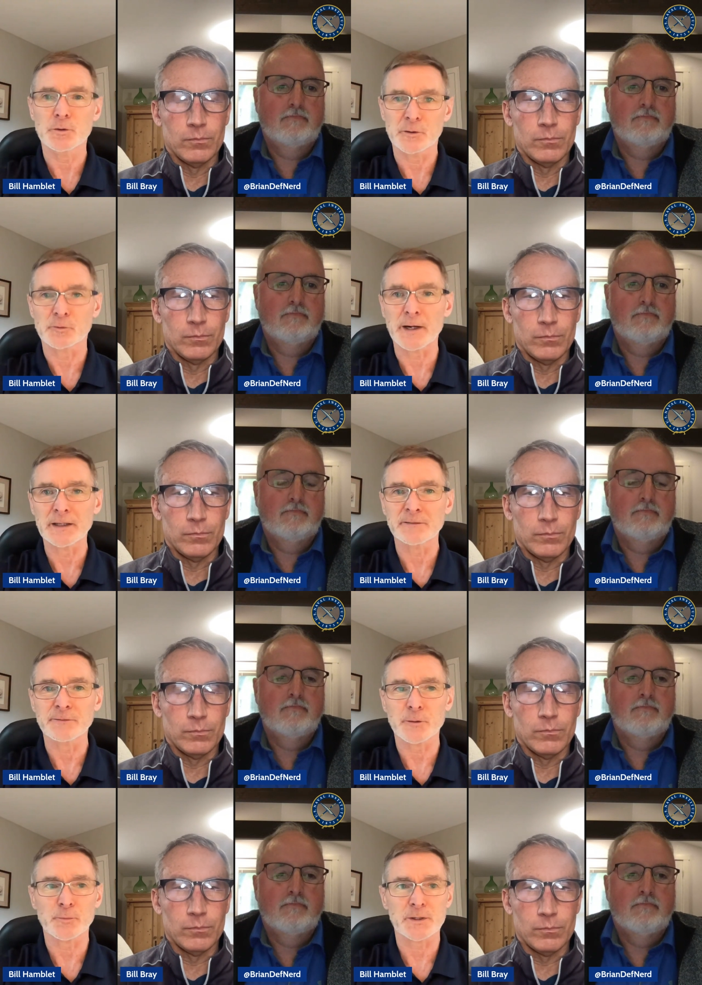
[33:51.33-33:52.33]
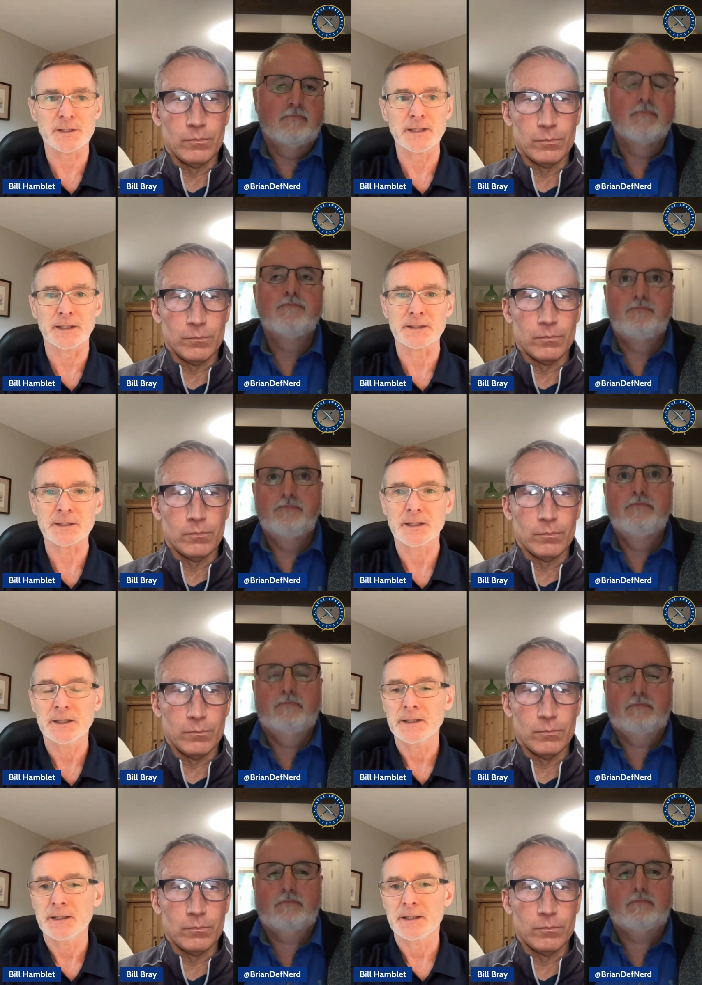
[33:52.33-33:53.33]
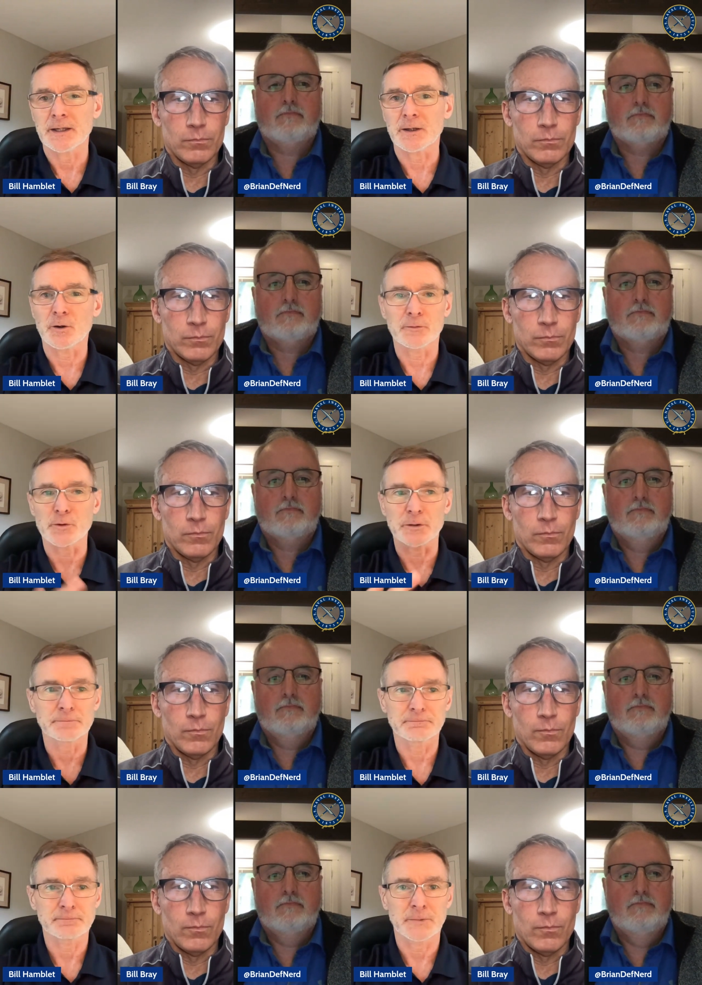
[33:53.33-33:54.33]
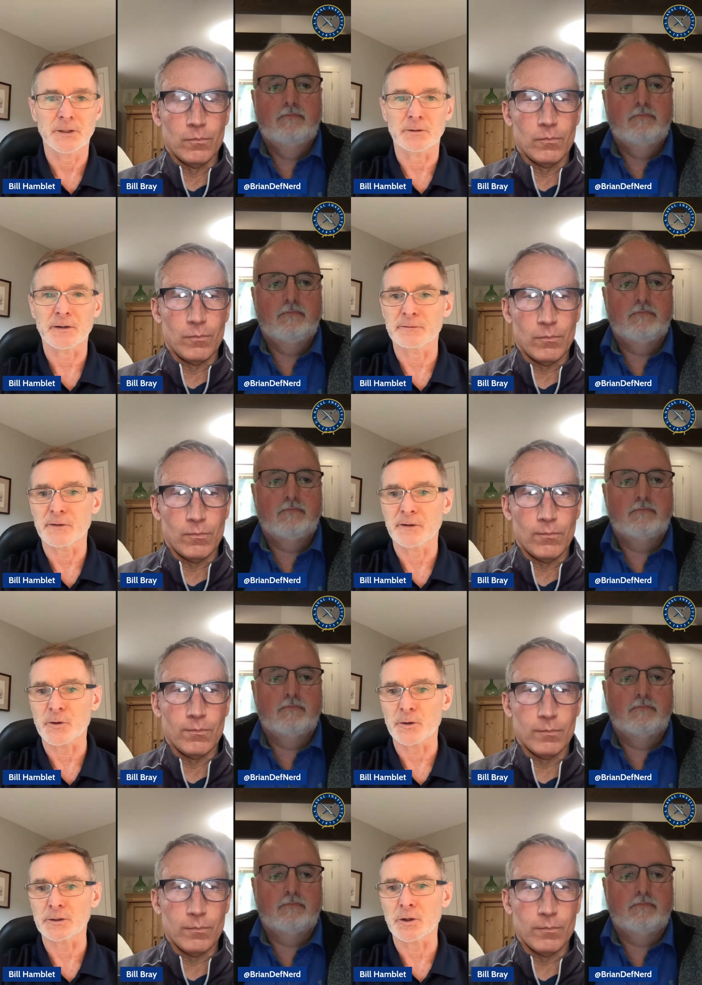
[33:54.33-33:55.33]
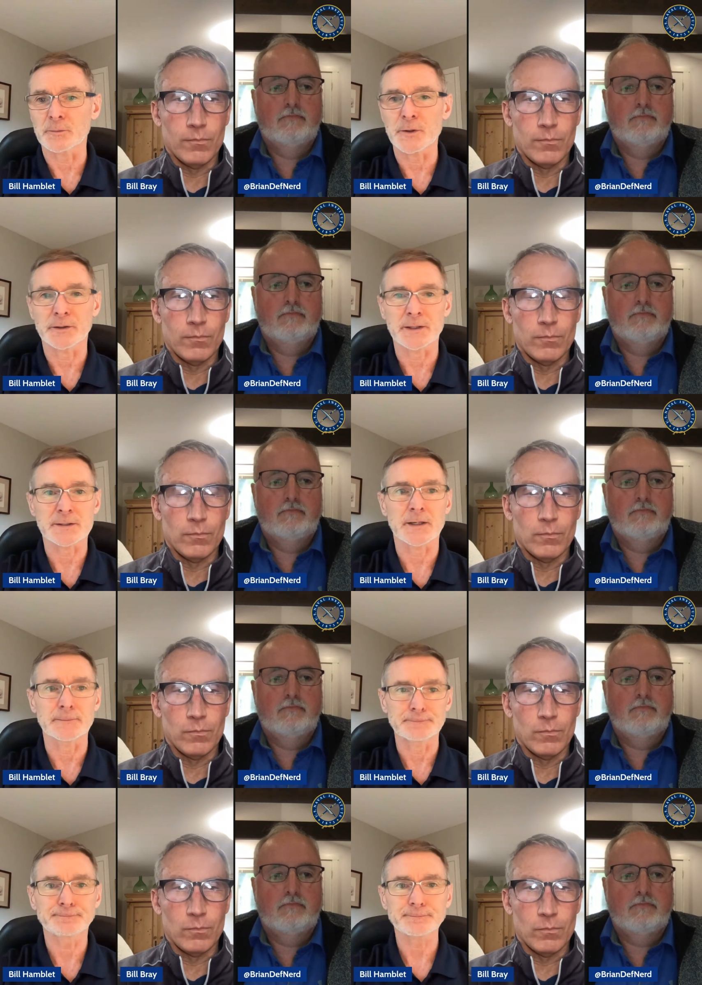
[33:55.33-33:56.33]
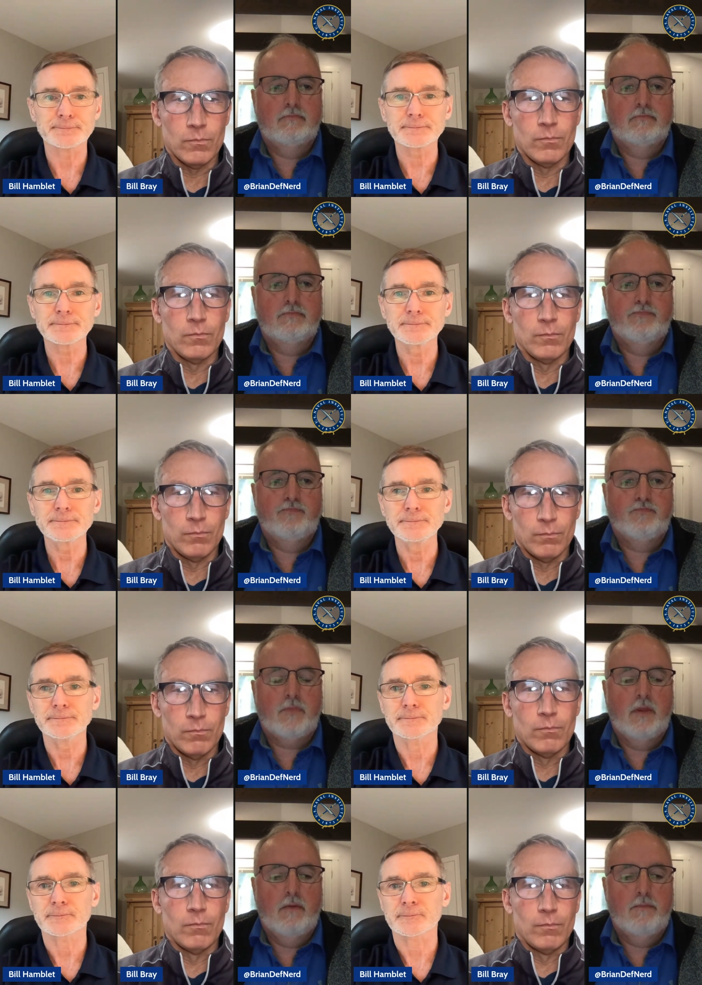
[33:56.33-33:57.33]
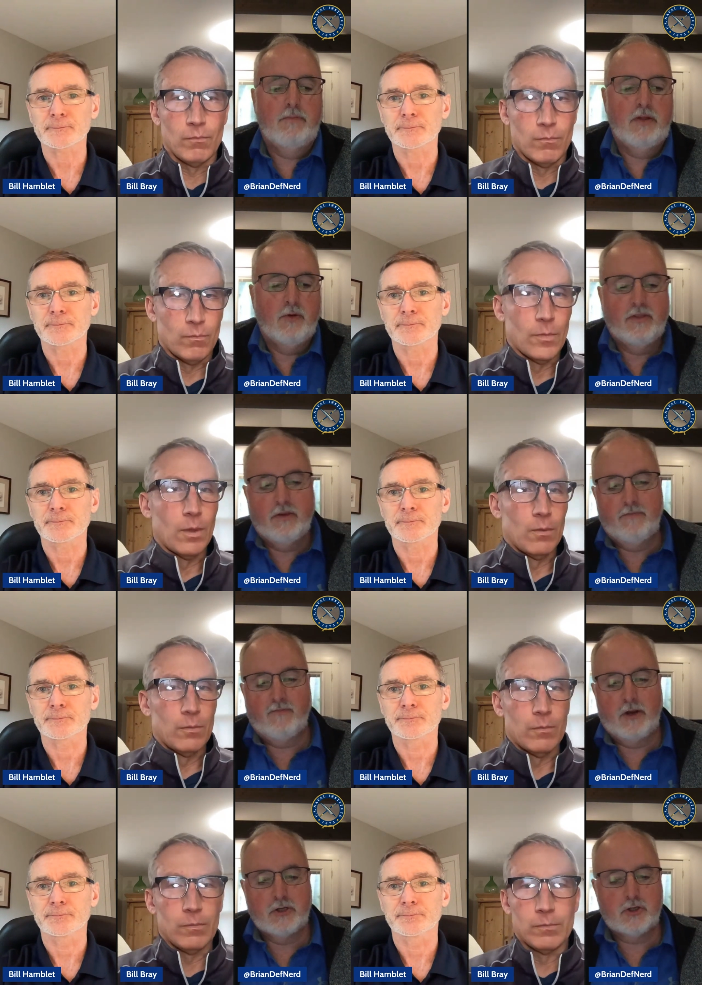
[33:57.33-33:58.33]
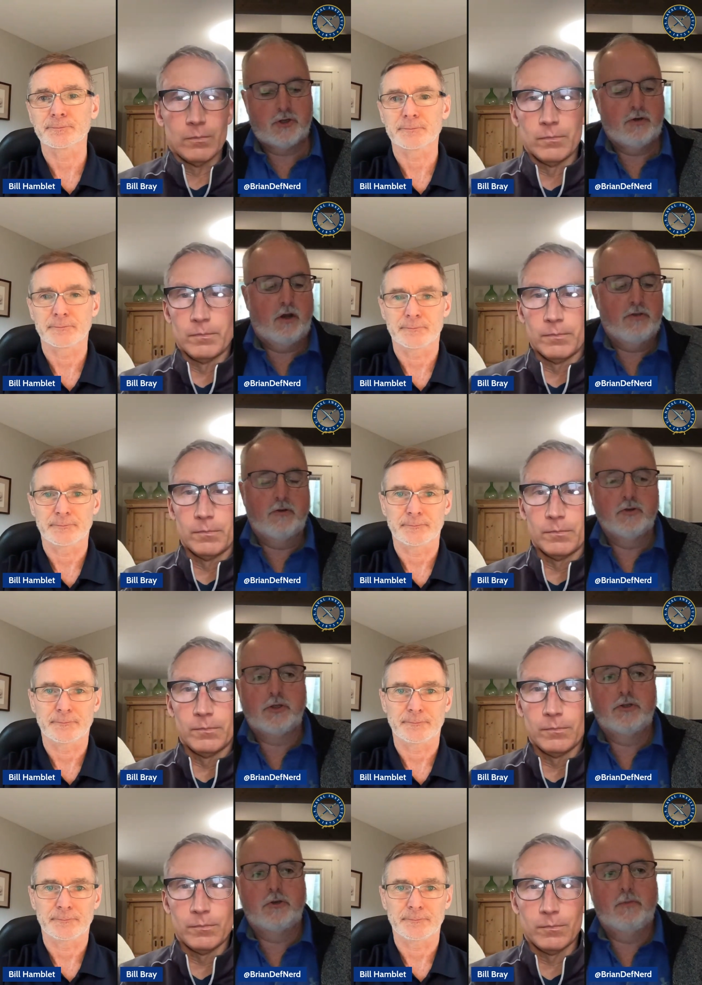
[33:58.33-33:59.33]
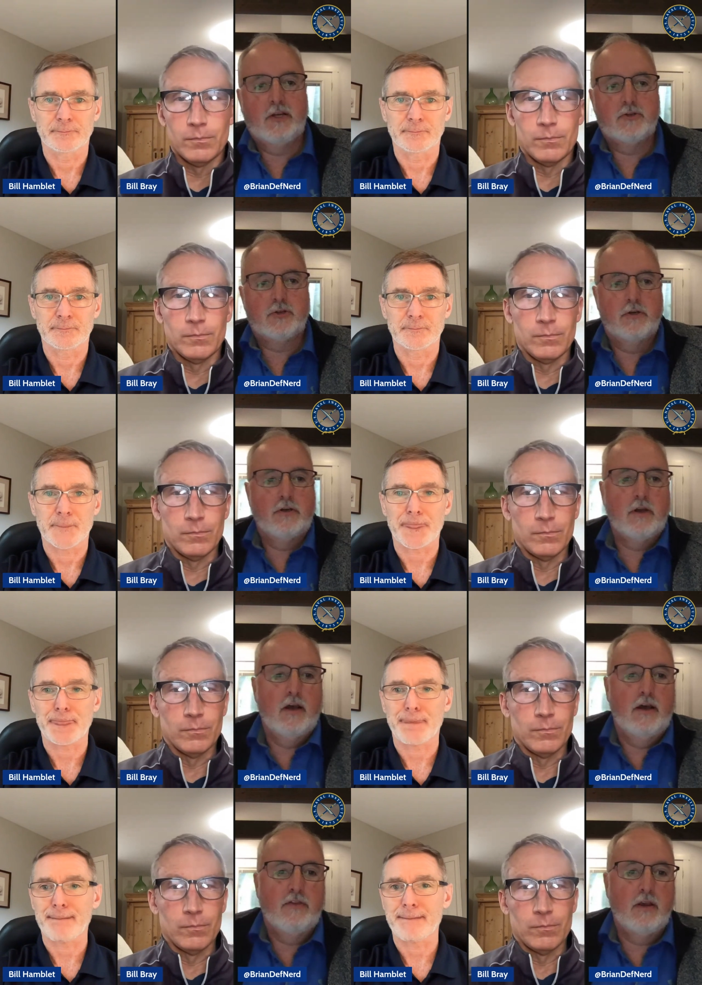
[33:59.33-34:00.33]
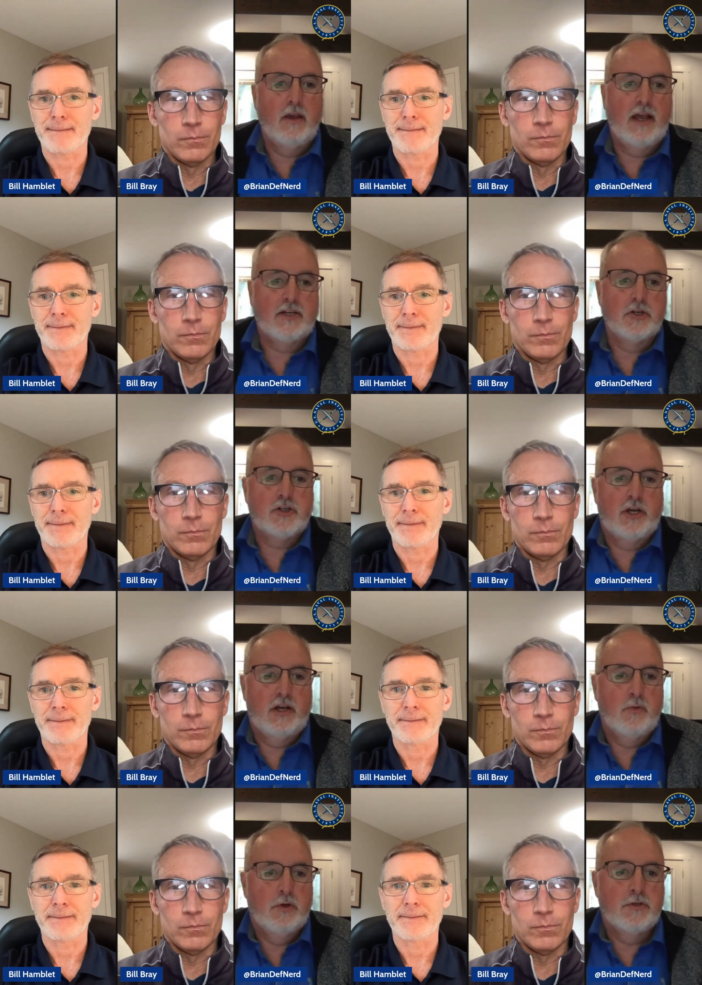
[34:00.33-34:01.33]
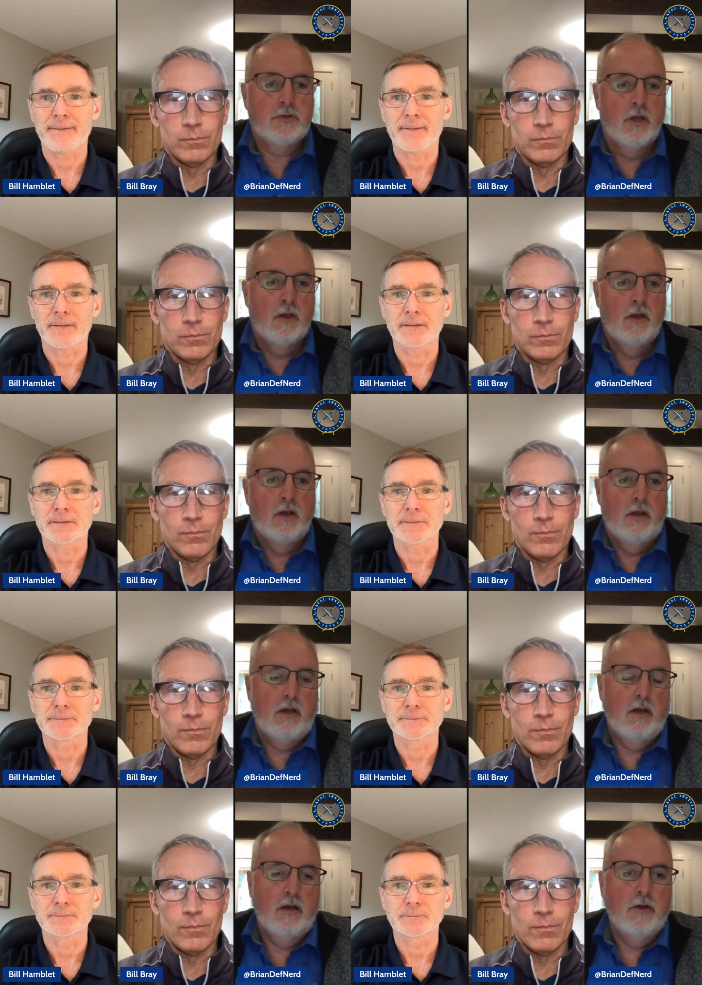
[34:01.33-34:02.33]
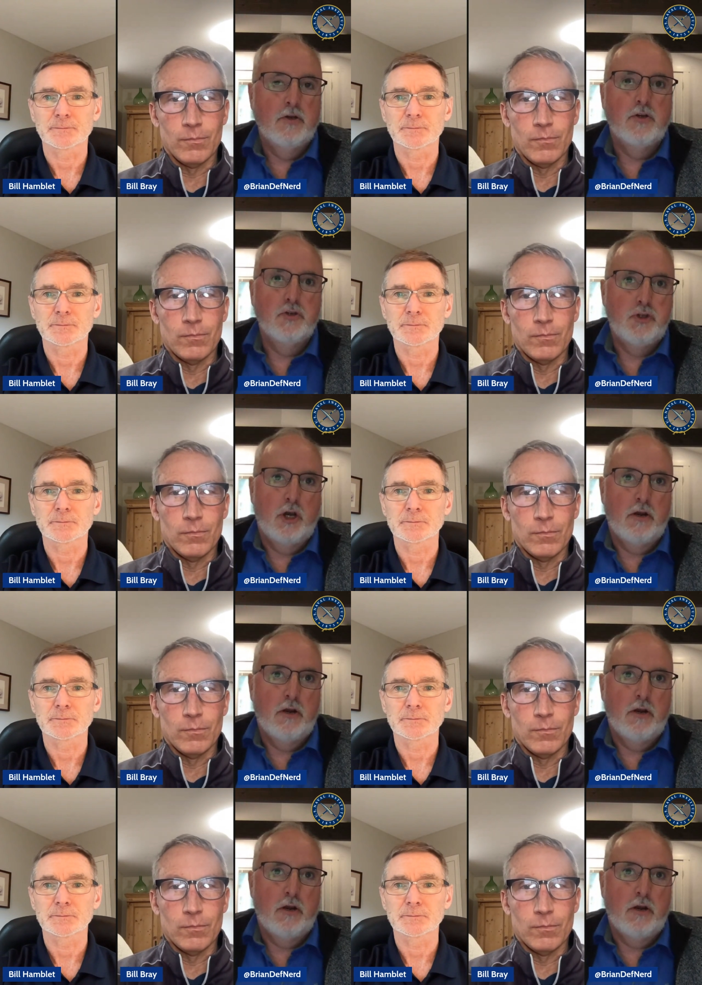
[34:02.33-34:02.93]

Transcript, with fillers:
Speaker 1: were writing for proceedings uh, over you know a, a, very long period of time.
Speaker 2: By the way, the French authors that you mentioned, uh, the attaché was uh, Jean